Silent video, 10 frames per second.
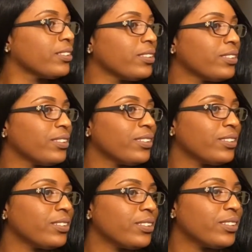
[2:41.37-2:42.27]

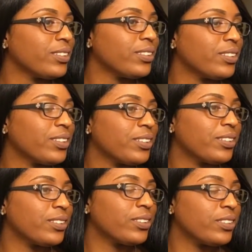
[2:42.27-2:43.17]

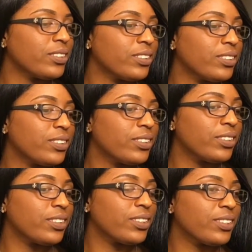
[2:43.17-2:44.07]

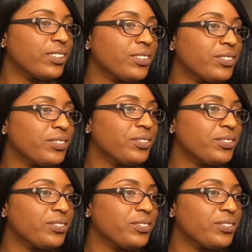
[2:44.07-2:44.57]
The person shown says nothing.